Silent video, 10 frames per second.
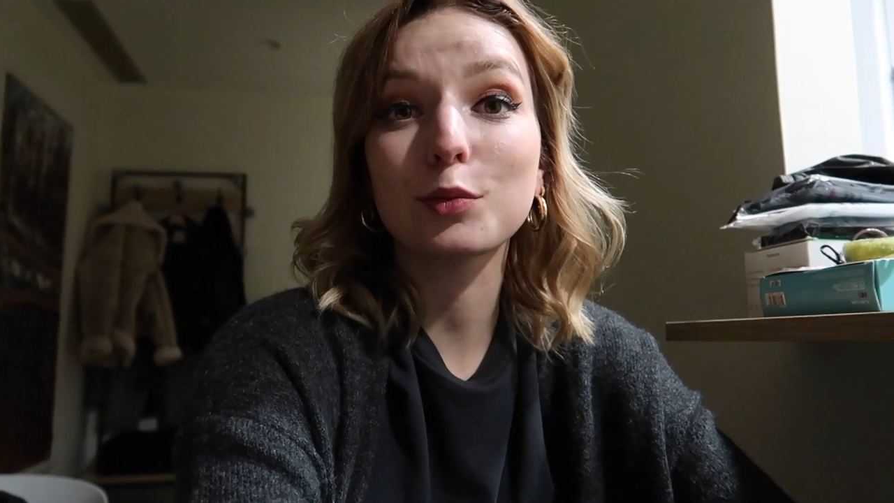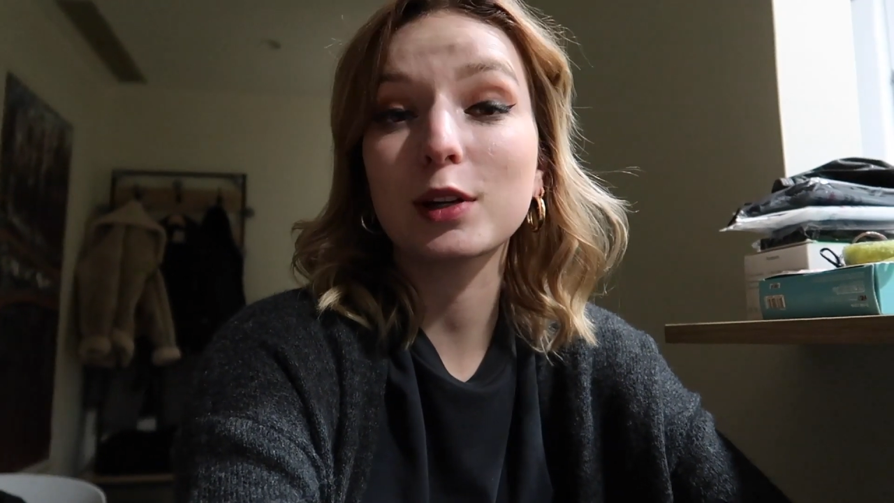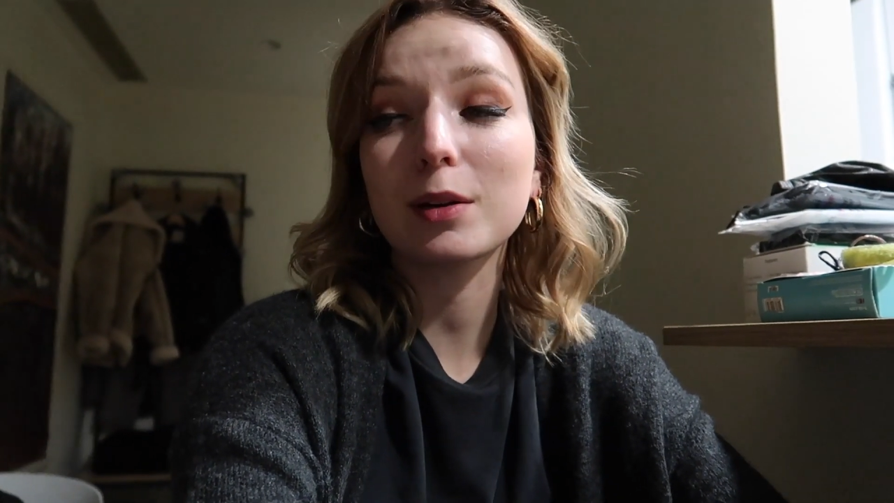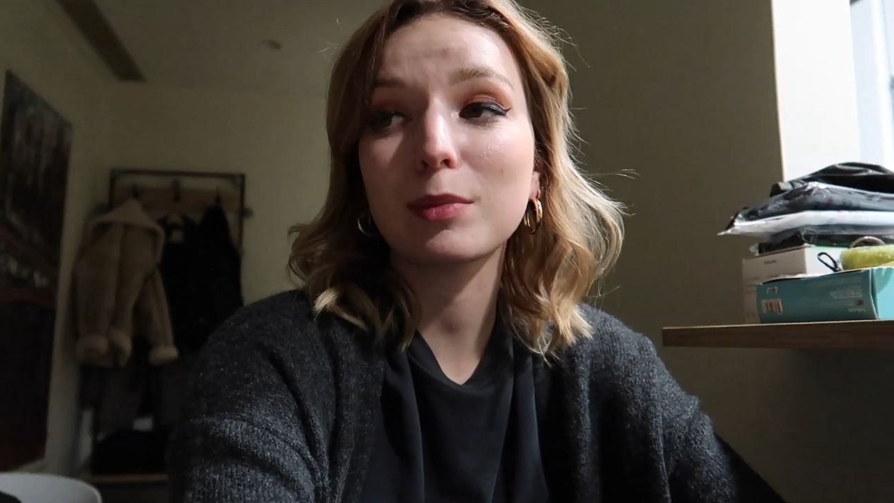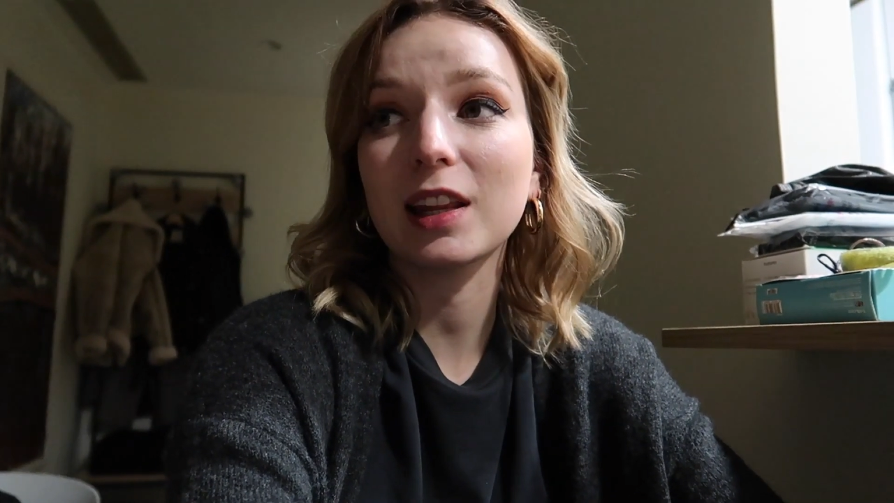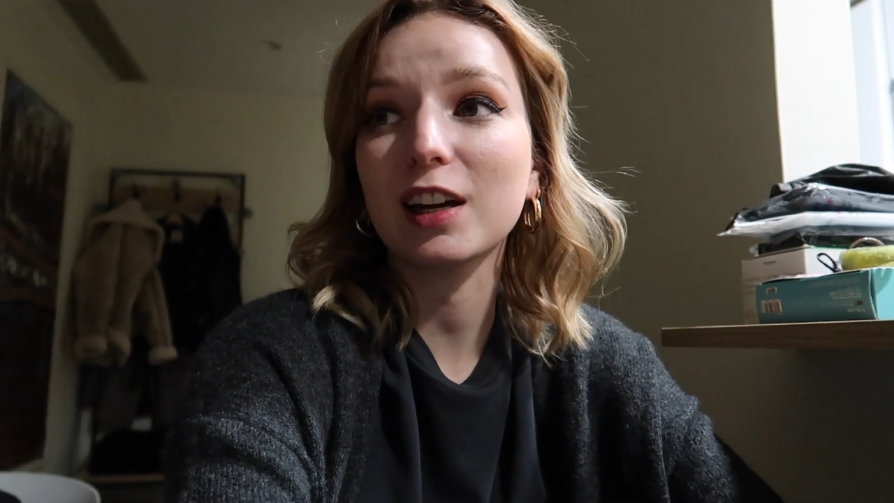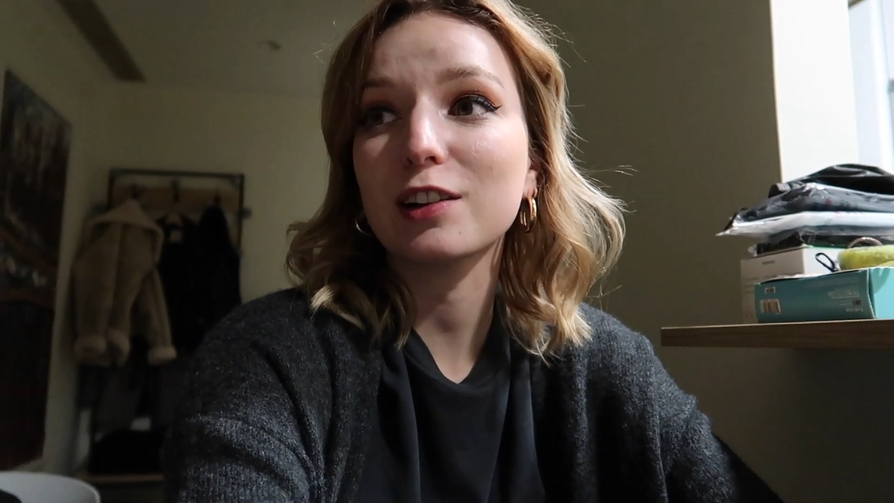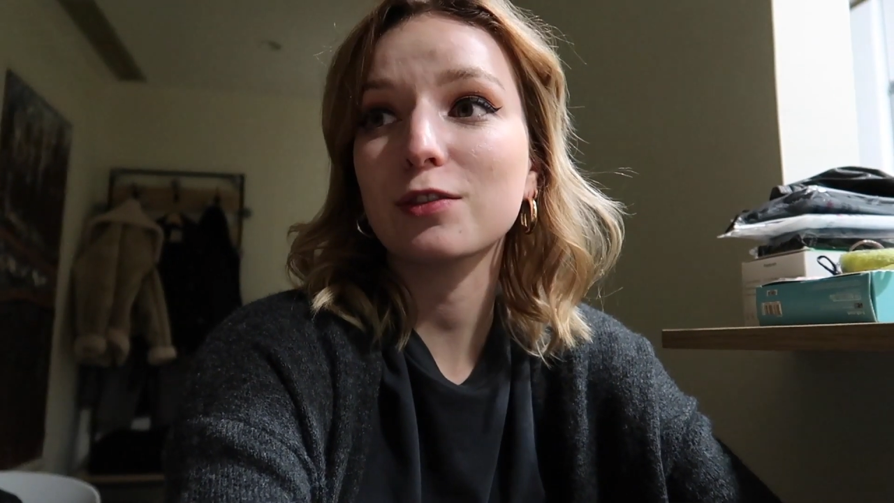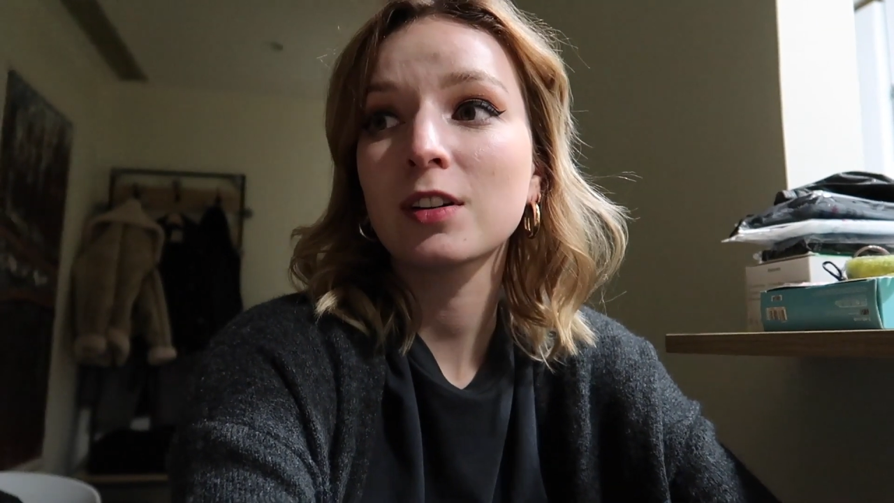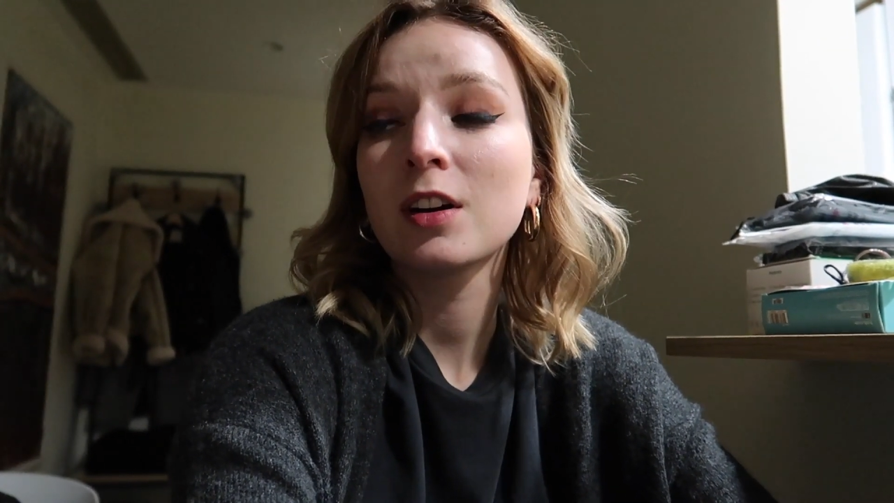week in my
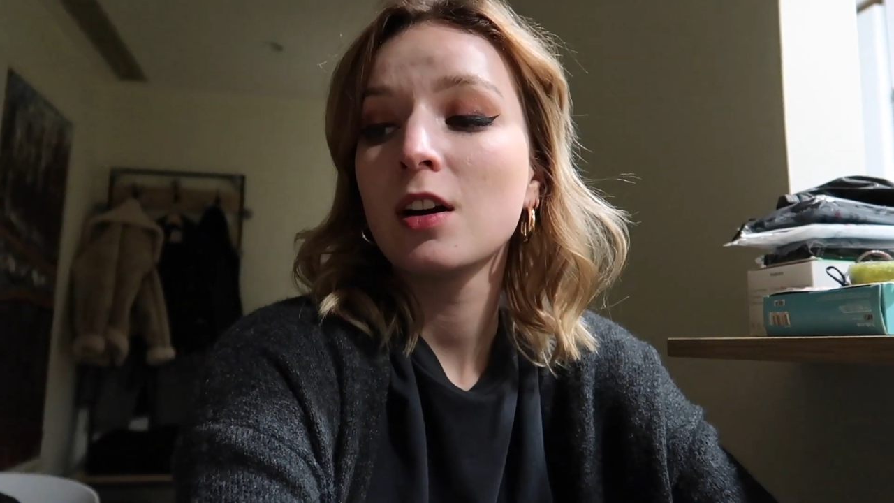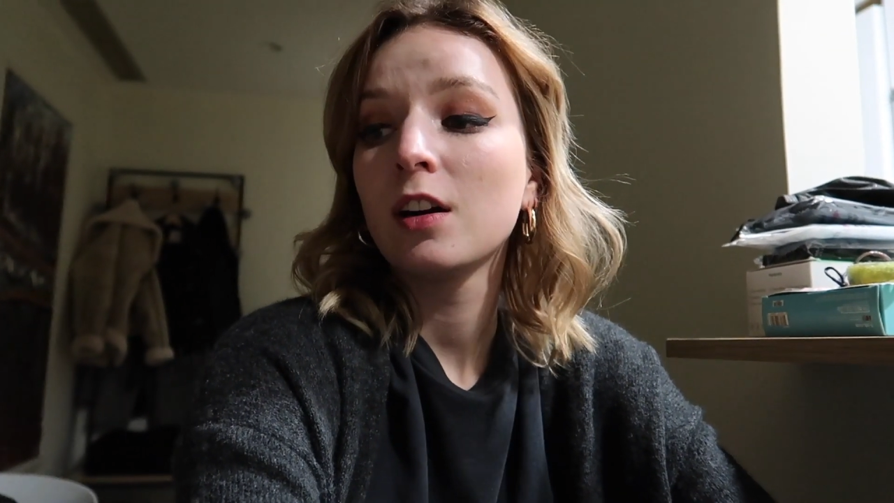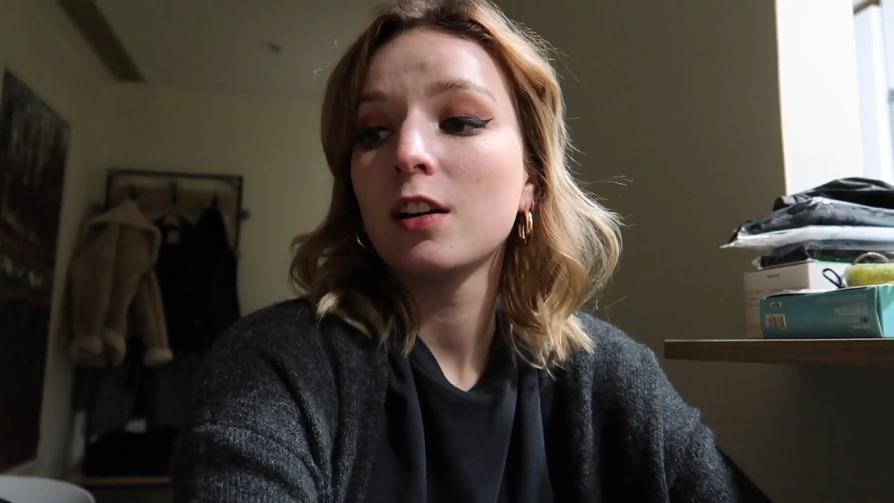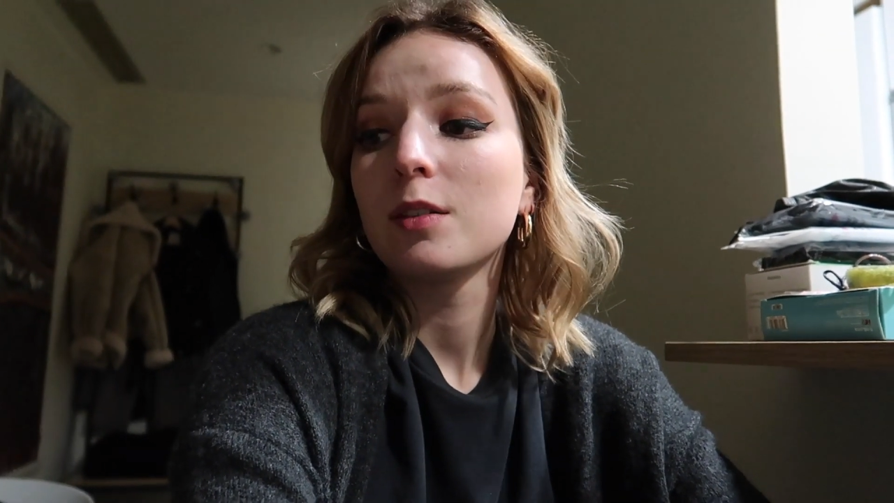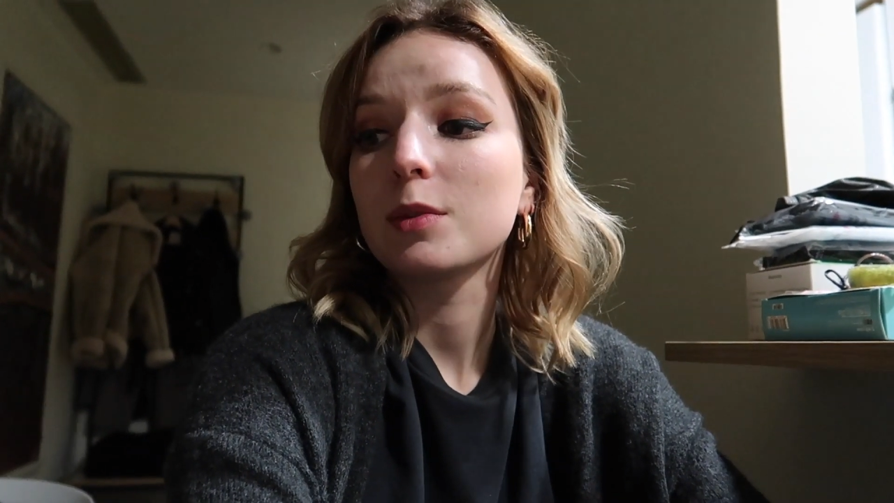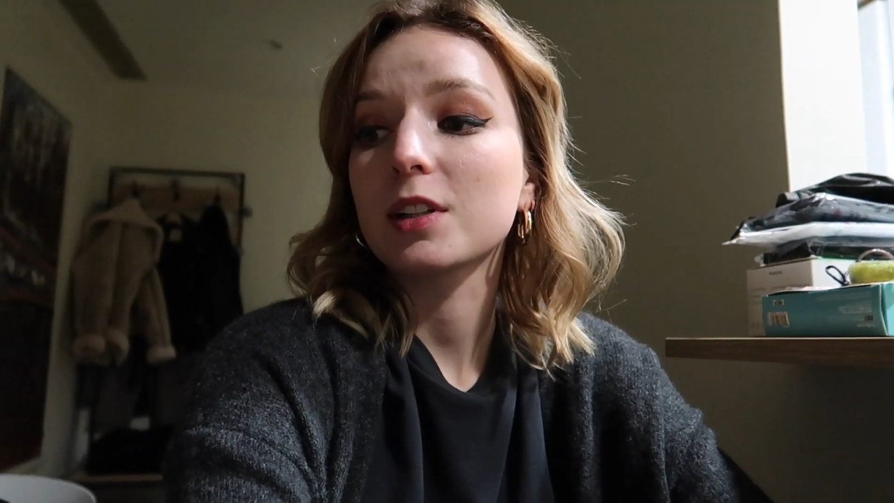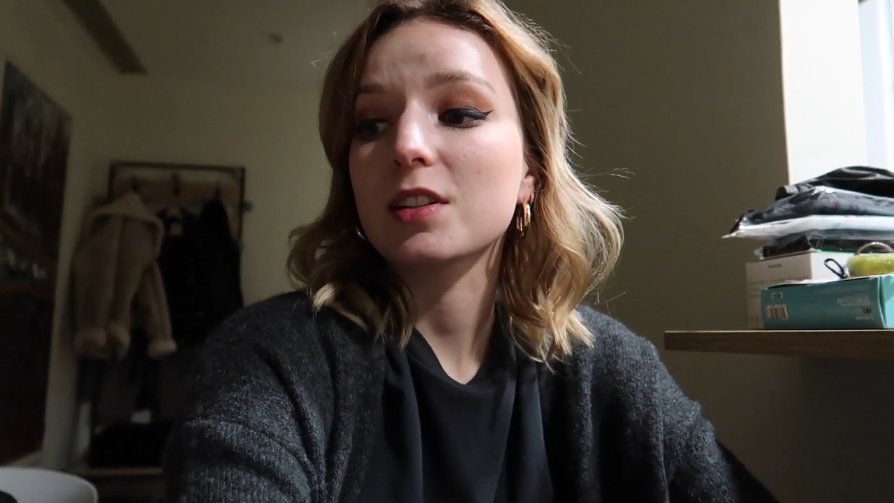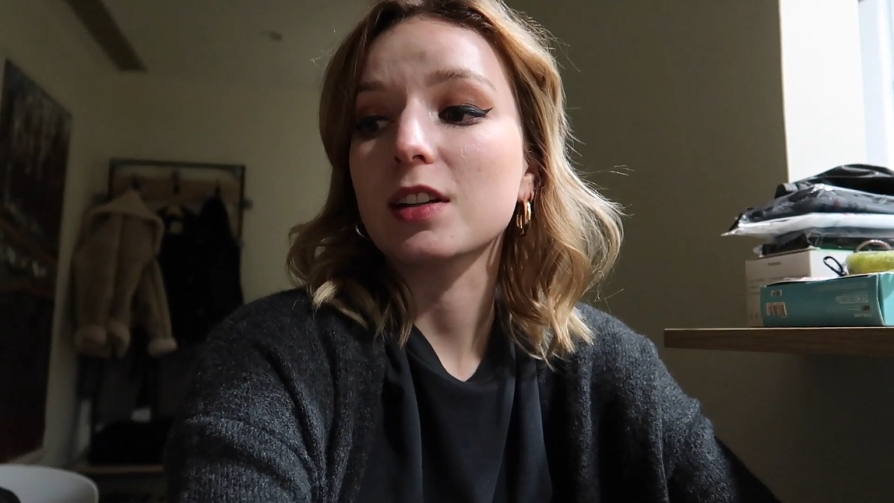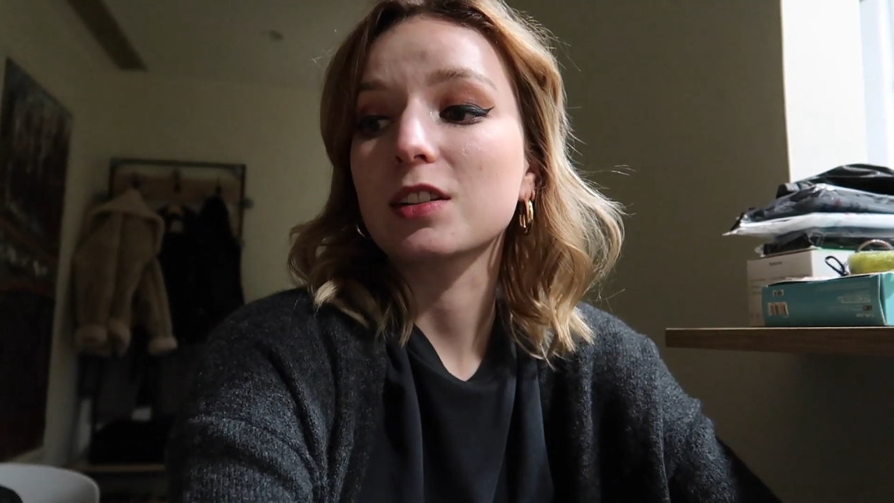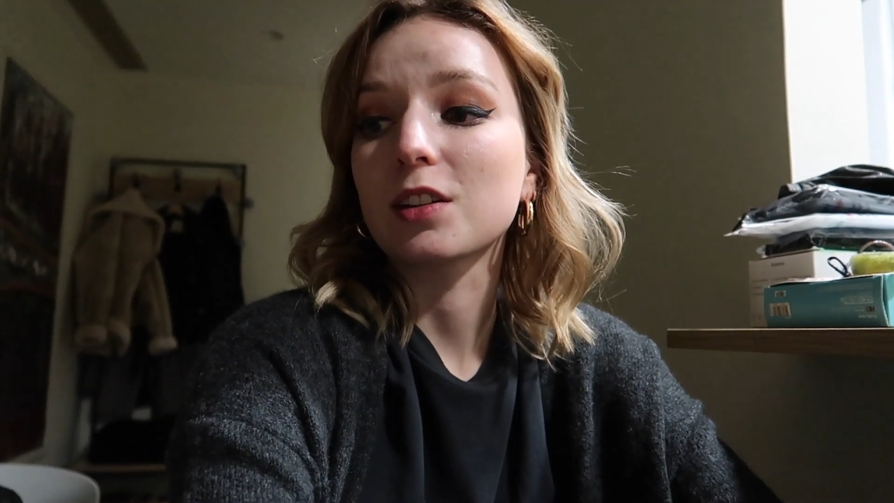life because
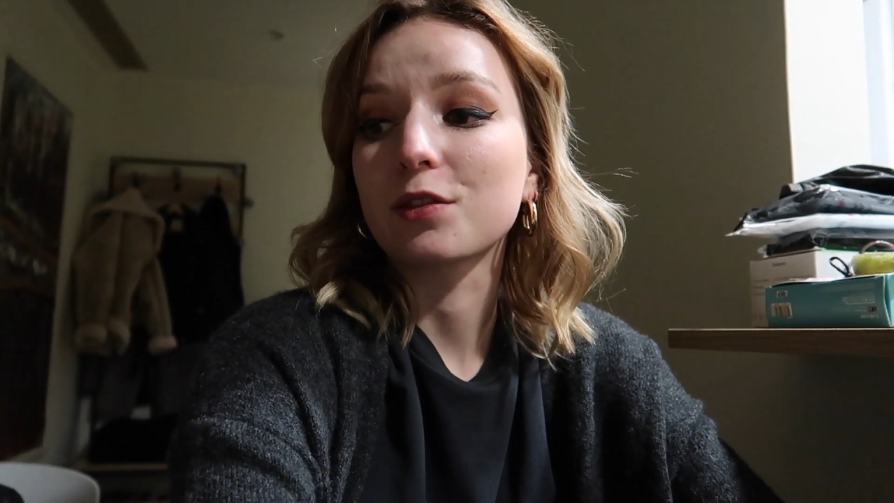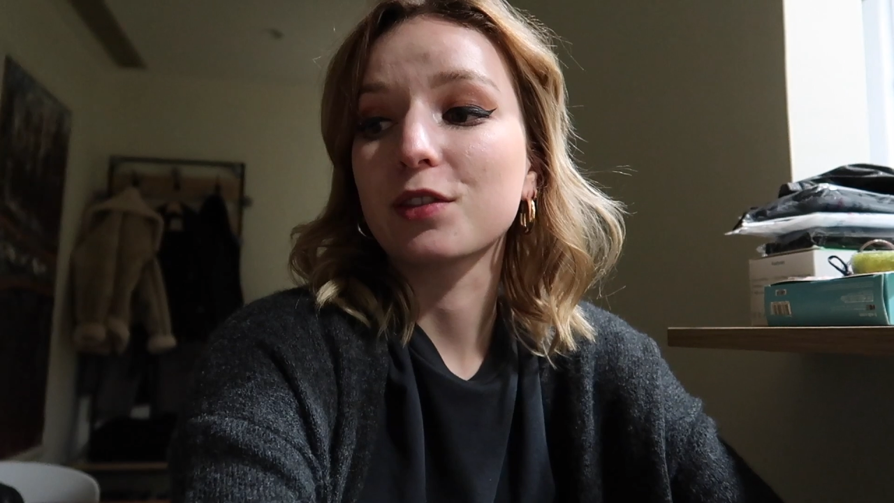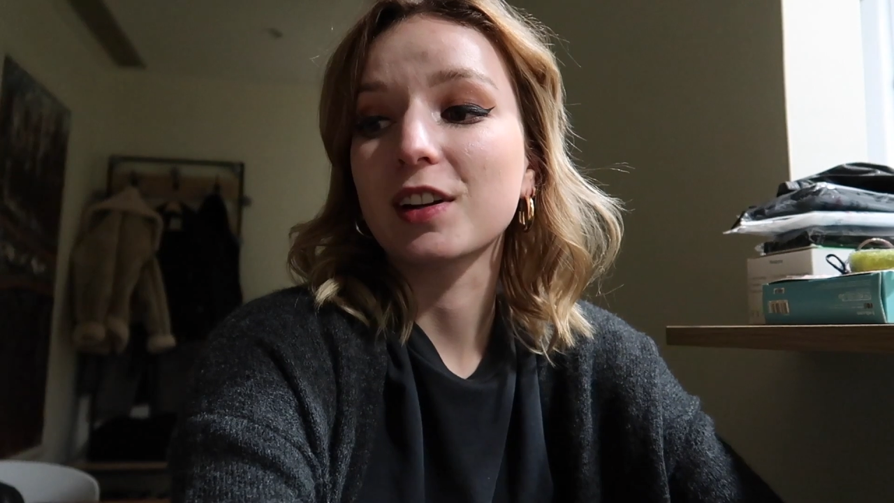I don't